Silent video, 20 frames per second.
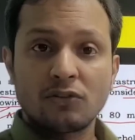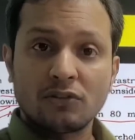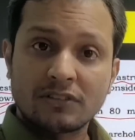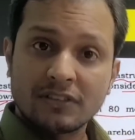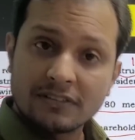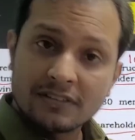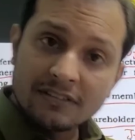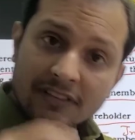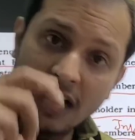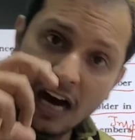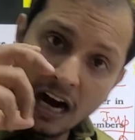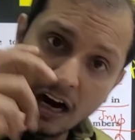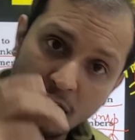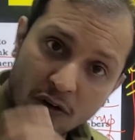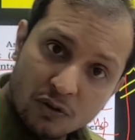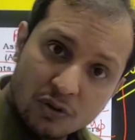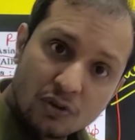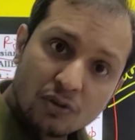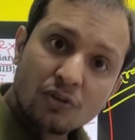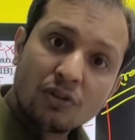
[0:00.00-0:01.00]
so this is
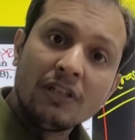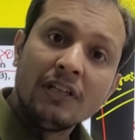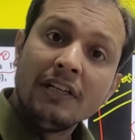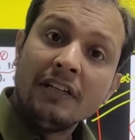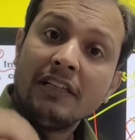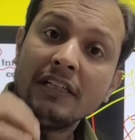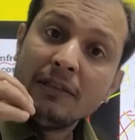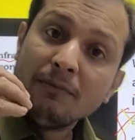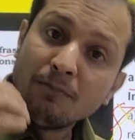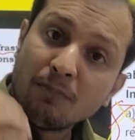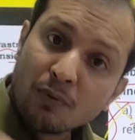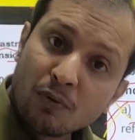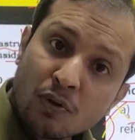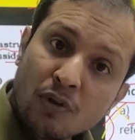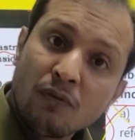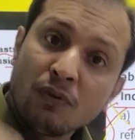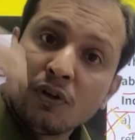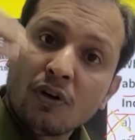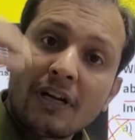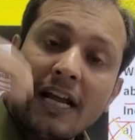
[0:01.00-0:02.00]
how you
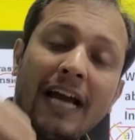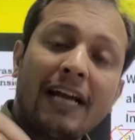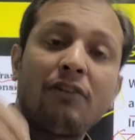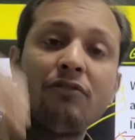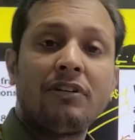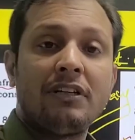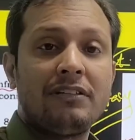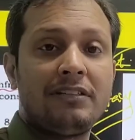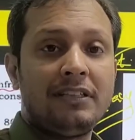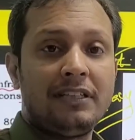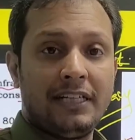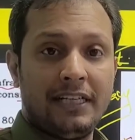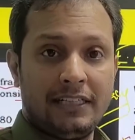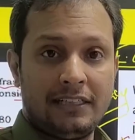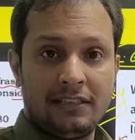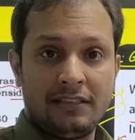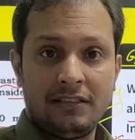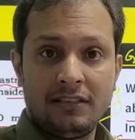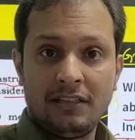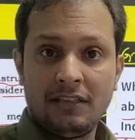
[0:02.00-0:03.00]
improve your accuracy
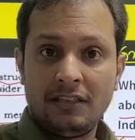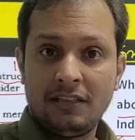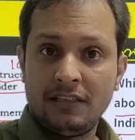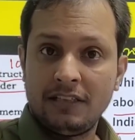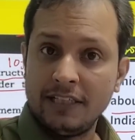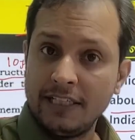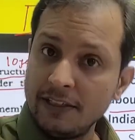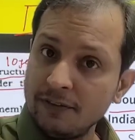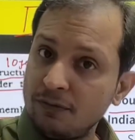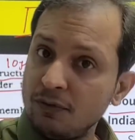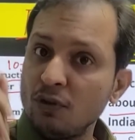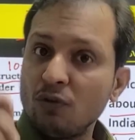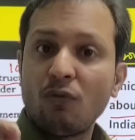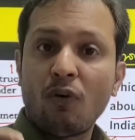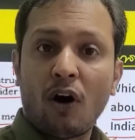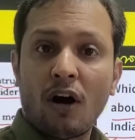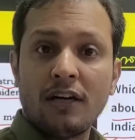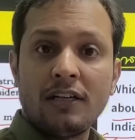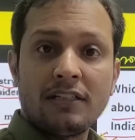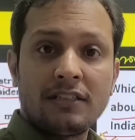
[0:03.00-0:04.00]
rate. If you
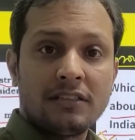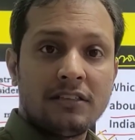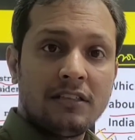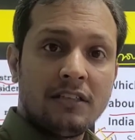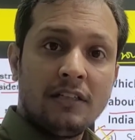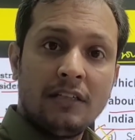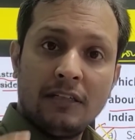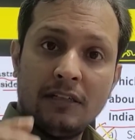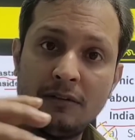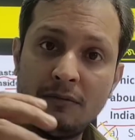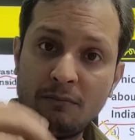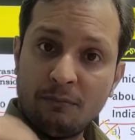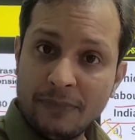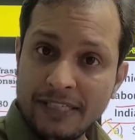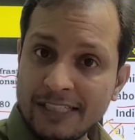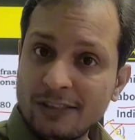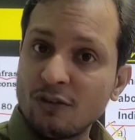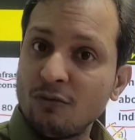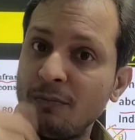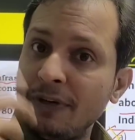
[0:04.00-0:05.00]
want
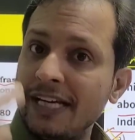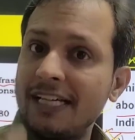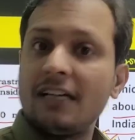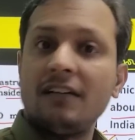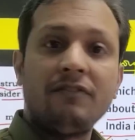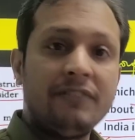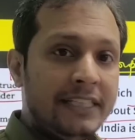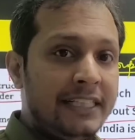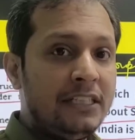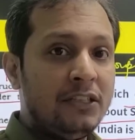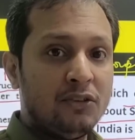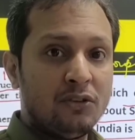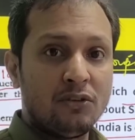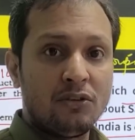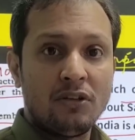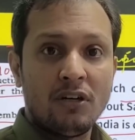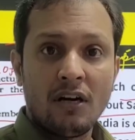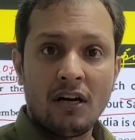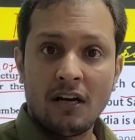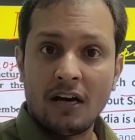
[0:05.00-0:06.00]
me to make a
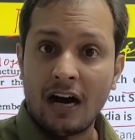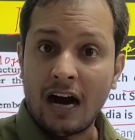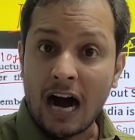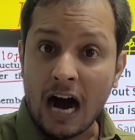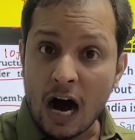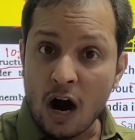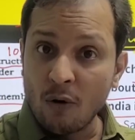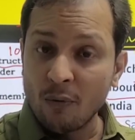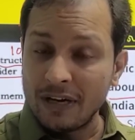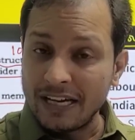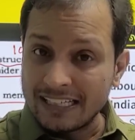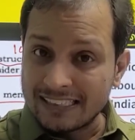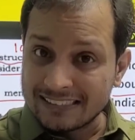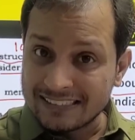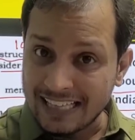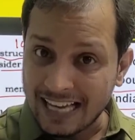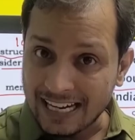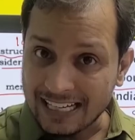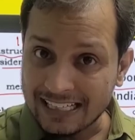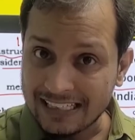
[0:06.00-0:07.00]
video how
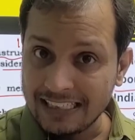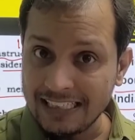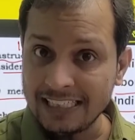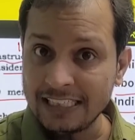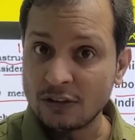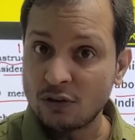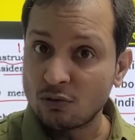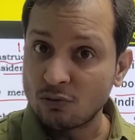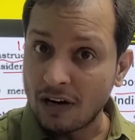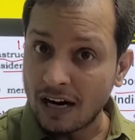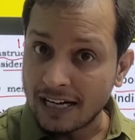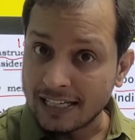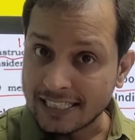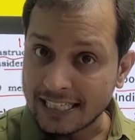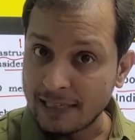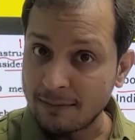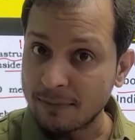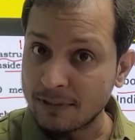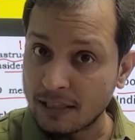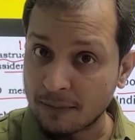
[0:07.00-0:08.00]
exactly to
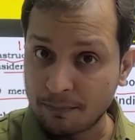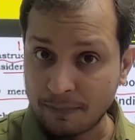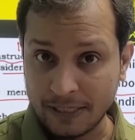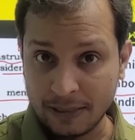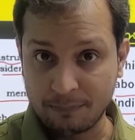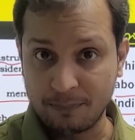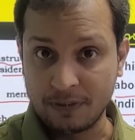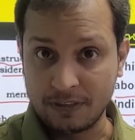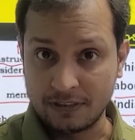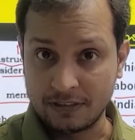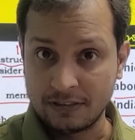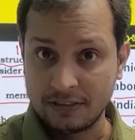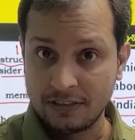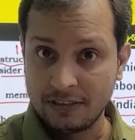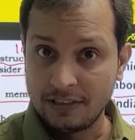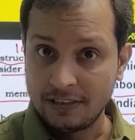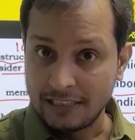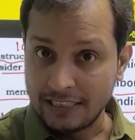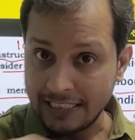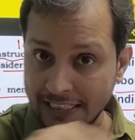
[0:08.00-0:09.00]
attempt the paper
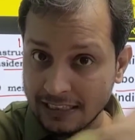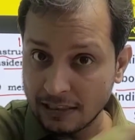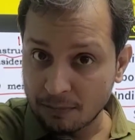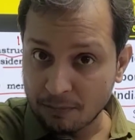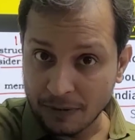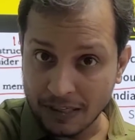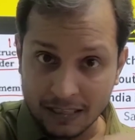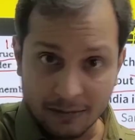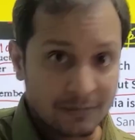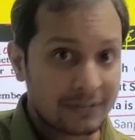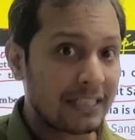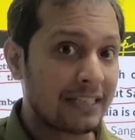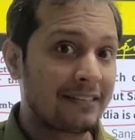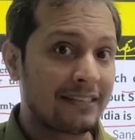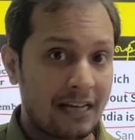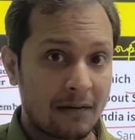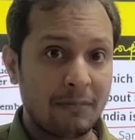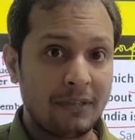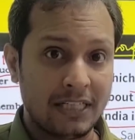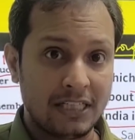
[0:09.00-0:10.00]
in the prelims
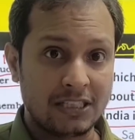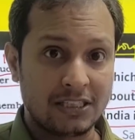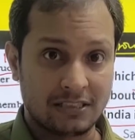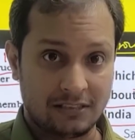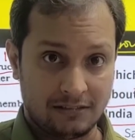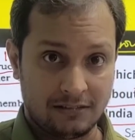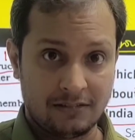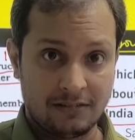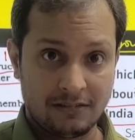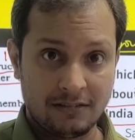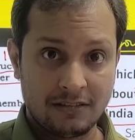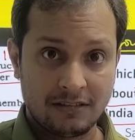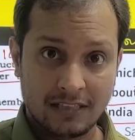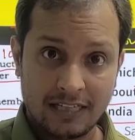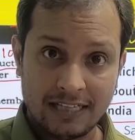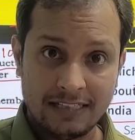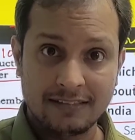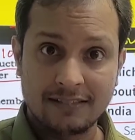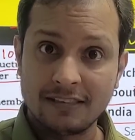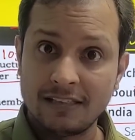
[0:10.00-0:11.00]
examination,
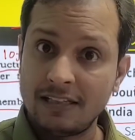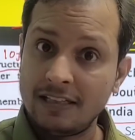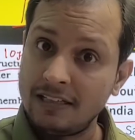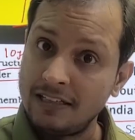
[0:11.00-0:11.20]
guys,